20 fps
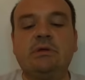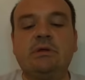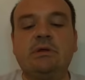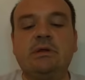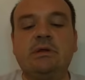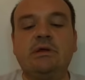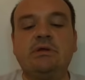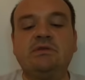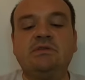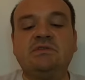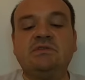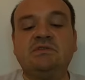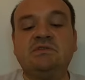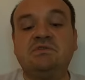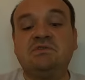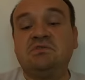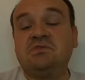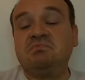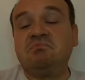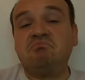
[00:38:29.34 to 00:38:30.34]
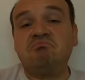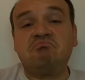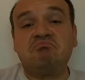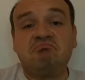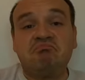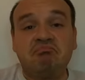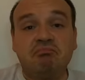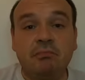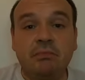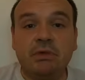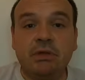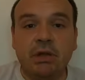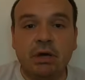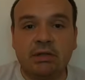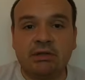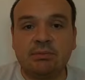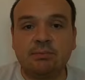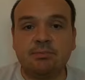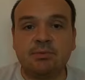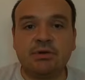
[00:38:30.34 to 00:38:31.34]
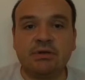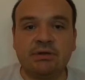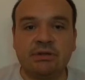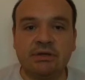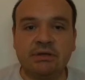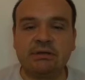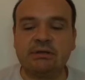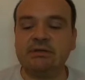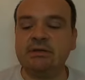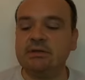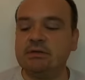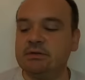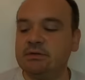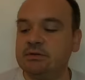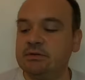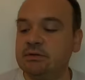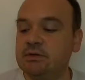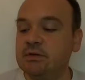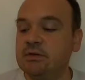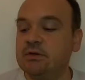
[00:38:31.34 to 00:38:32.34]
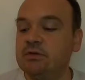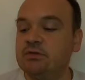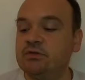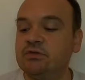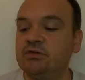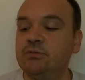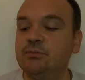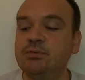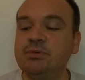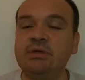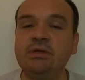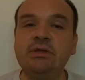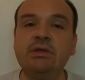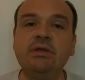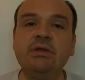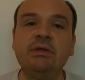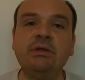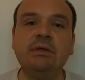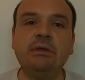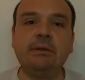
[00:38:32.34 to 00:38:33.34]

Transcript: is not predicted to be